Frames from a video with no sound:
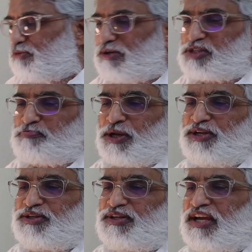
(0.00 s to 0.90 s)
them
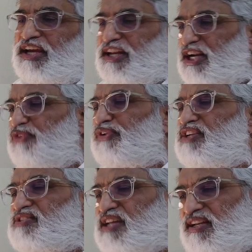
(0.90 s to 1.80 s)
explained in a
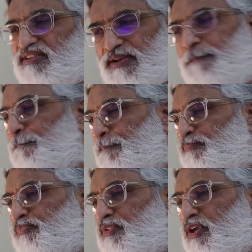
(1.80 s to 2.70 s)
different style there.
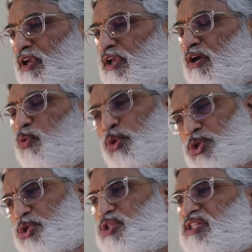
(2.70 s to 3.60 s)
Who
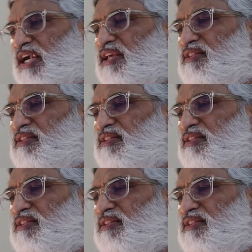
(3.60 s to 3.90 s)
should study